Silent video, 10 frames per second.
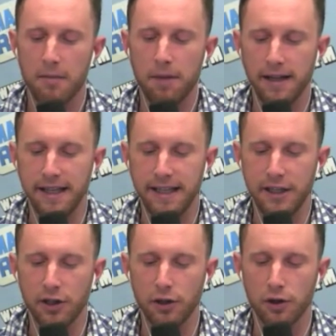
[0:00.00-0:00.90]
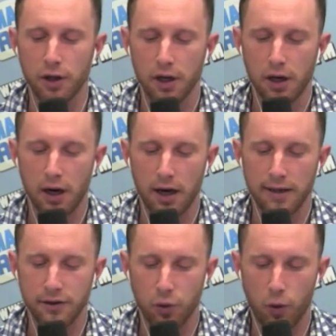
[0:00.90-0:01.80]
by the year
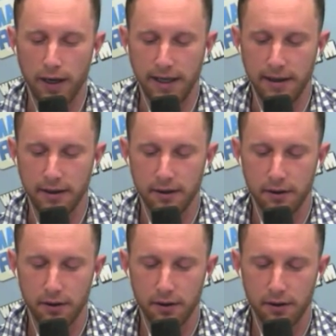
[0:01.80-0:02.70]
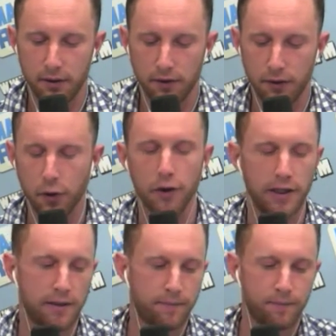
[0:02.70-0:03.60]
uh, 2030.